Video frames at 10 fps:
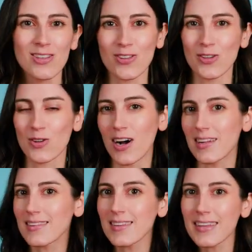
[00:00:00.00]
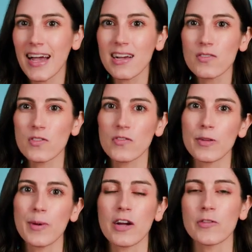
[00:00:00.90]
So you constantly ask for
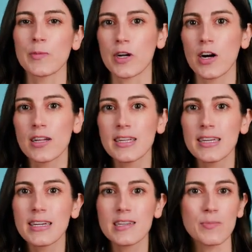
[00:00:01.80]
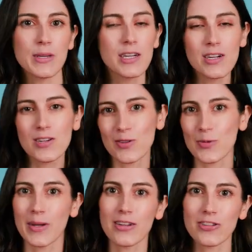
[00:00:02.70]
feedback from your colleagues, peers,
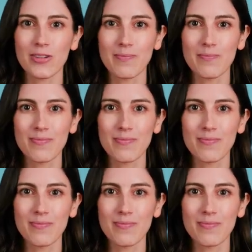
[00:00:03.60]
or manager.